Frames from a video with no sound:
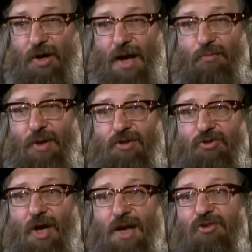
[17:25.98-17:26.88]
And when
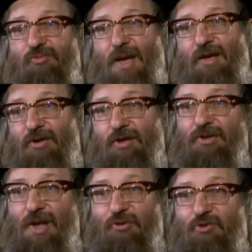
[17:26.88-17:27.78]
the Zionists make a
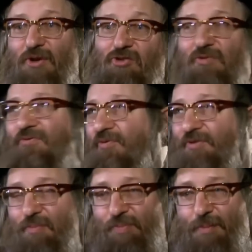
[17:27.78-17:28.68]
little demonstration of
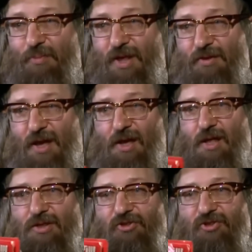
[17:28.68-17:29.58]
50 people, they're there.
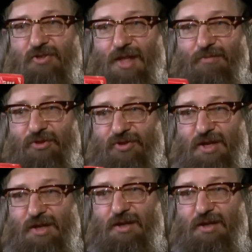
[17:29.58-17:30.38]
This is never seen.